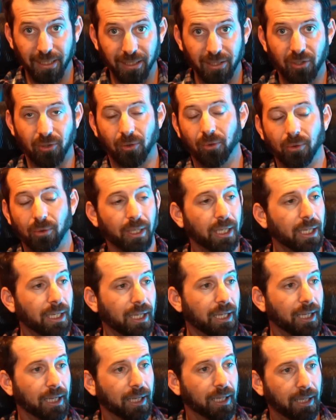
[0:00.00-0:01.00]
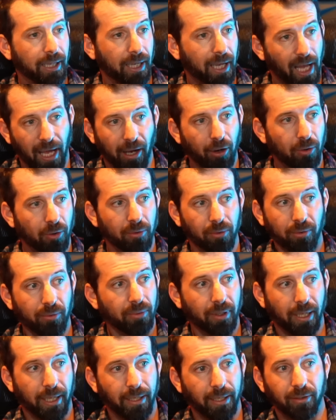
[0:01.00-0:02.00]
So
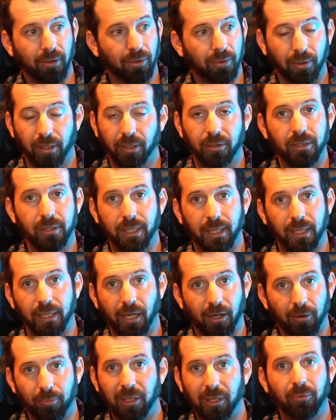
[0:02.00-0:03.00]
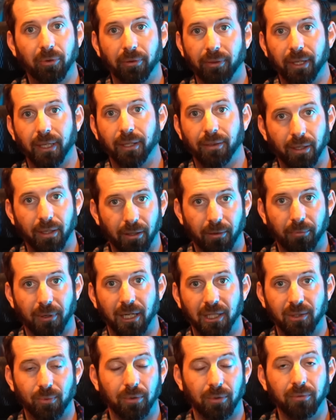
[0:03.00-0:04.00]
I don't understand how people think that
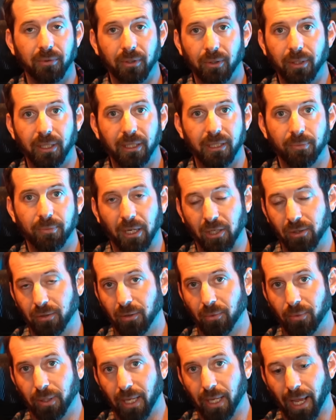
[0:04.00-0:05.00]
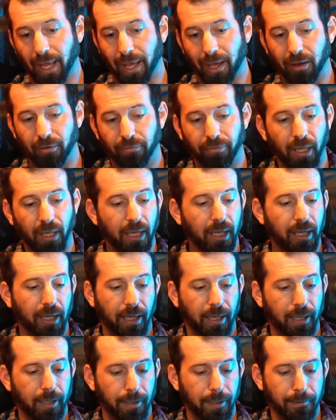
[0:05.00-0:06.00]
Hamas won't do it, especially when they have
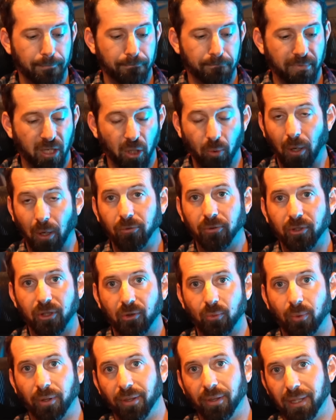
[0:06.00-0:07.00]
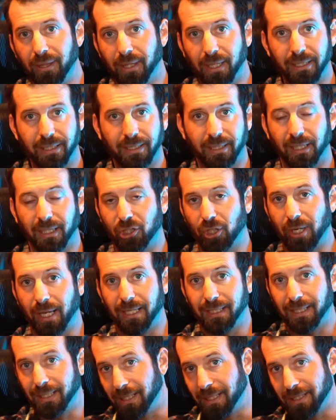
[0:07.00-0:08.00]
quotes within this, such
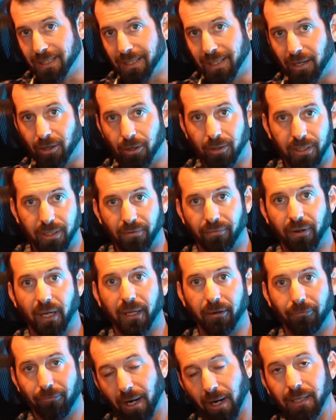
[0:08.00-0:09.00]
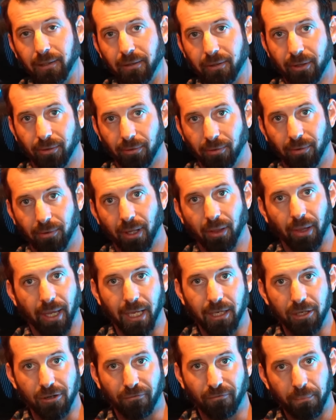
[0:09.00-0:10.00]
as it is their divine right to the
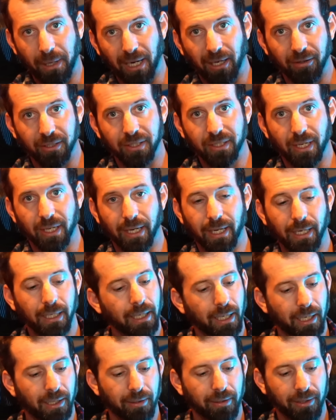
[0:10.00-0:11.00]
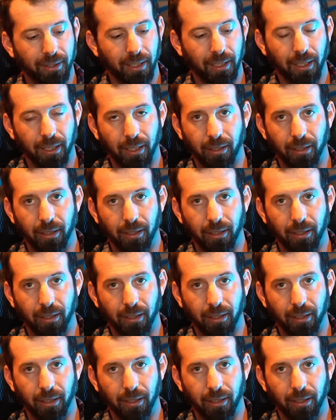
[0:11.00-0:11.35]
land of Palestine, and that they can